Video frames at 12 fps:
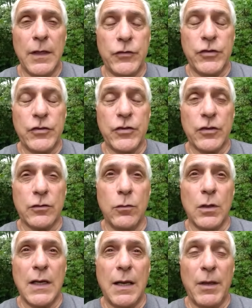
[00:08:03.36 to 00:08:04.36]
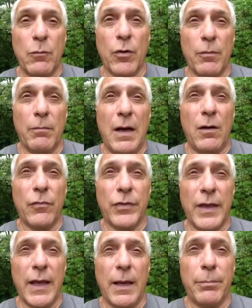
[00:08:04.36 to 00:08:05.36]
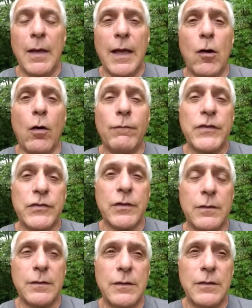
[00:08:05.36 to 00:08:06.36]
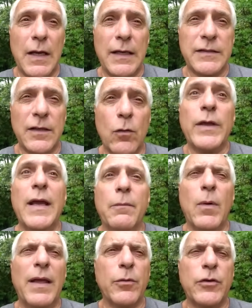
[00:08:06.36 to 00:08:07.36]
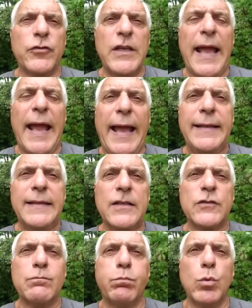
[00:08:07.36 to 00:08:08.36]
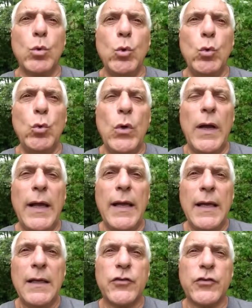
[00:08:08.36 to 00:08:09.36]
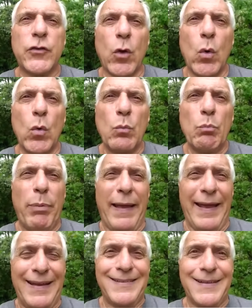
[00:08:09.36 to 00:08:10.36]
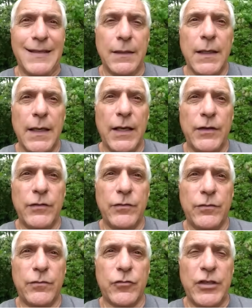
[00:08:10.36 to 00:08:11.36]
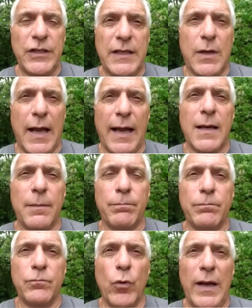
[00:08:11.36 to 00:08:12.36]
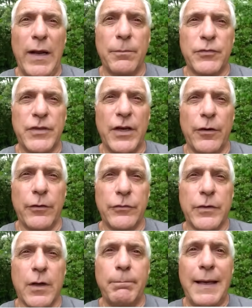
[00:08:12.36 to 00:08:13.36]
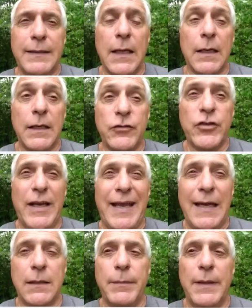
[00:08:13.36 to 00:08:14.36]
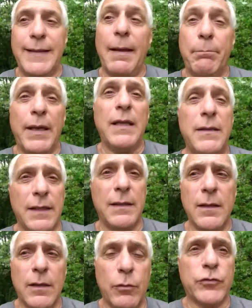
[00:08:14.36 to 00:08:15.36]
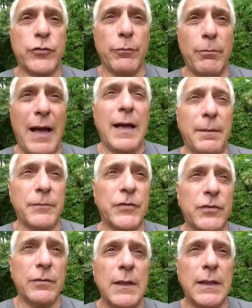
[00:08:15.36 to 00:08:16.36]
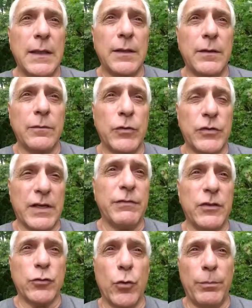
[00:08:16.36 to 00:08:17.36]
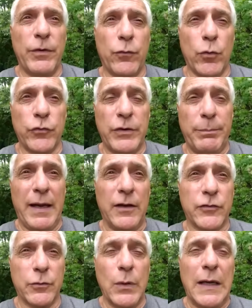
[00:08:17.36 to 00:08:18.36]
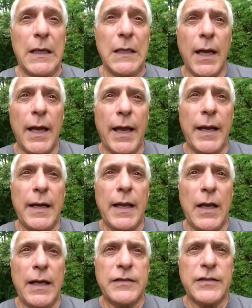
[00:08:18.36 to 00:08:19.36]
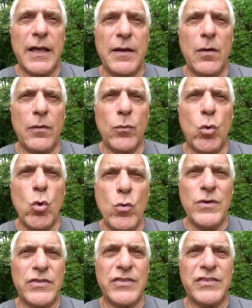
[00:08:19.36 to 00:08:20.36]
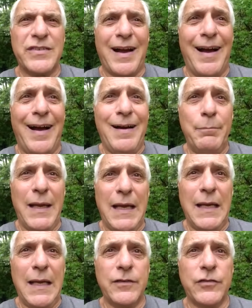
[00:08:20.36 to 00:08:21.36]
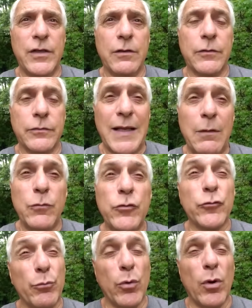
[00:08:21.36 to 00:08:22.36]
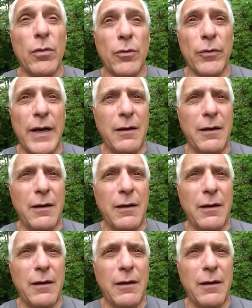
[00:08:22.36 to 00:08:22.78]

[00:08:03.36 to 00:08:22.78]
And she's just looking at me with her mouth agape. And all of a sudden, I said, oh, yeah. And by the way, she had this blue stone pendant and she got up, ran upstairs, come back down, and she handed me that pendant. It was her mom's and it was given to her before she passed away. And I said, oh, Who is this Tommy? And she goes, That was your brother.